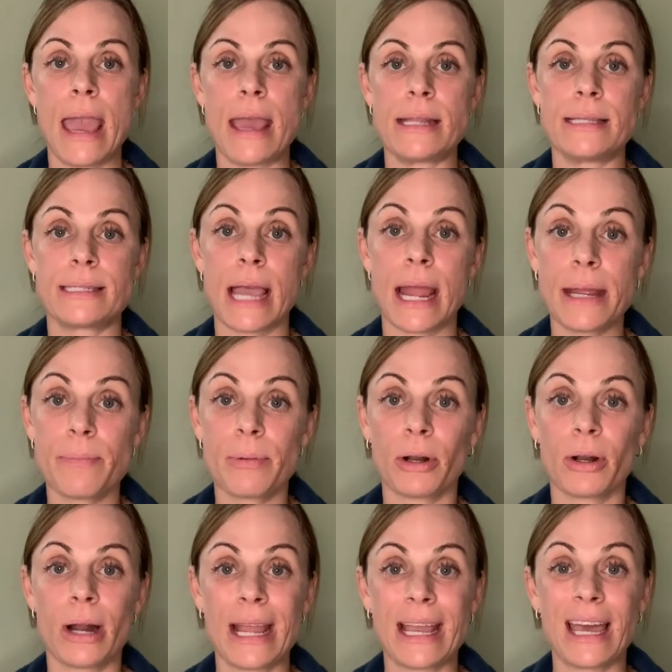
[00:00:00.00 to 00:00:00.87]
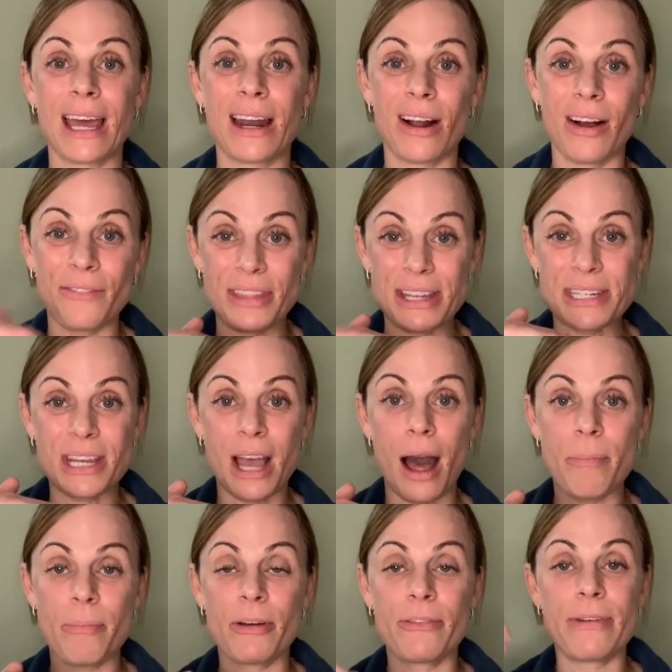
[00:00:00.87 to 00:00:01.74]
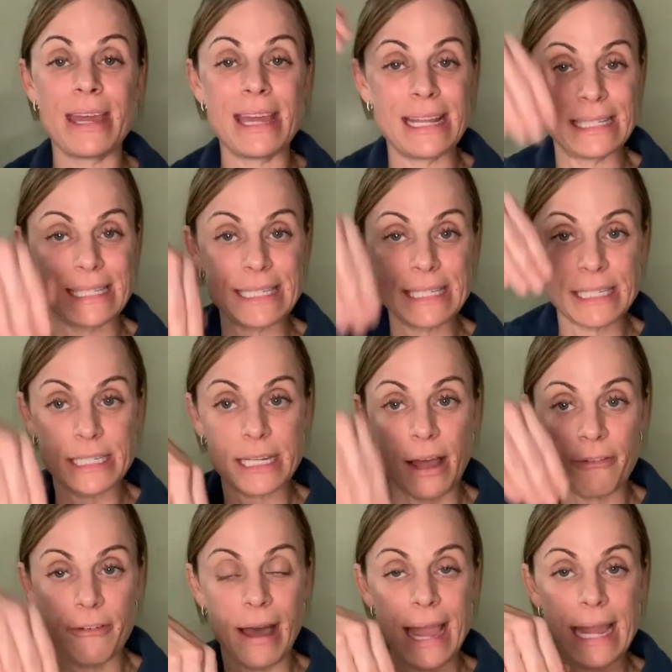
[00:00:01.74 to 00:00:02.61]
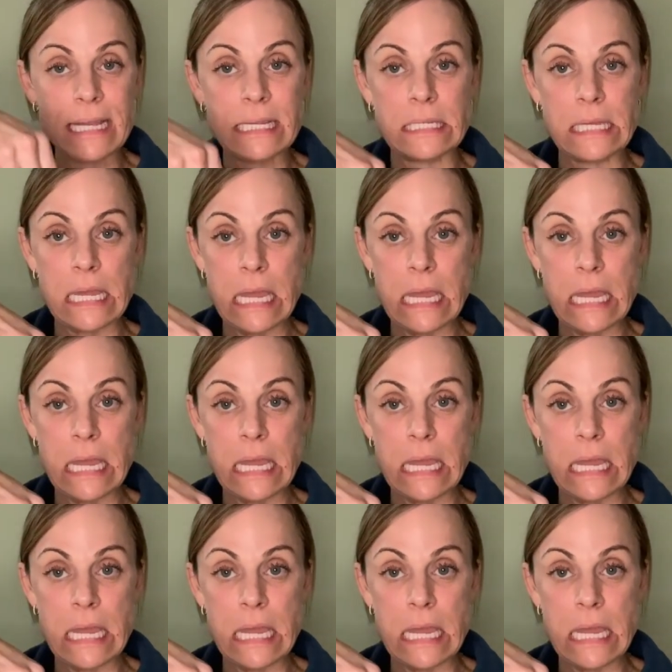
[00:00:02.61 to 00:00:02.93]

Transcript: diaper and cut off the top of it and stuff ice